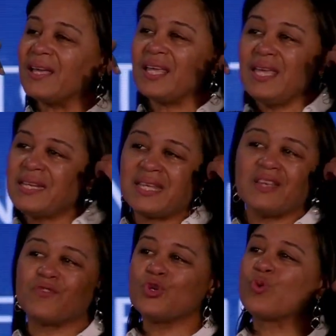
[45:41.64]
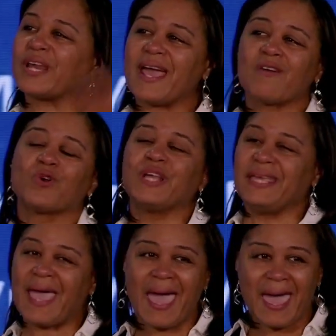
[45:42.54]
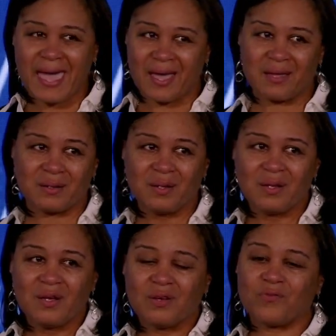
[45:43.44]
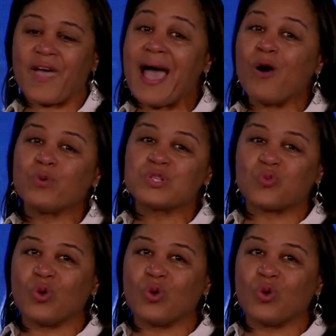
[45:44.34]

he'd give you whatever he had. Val was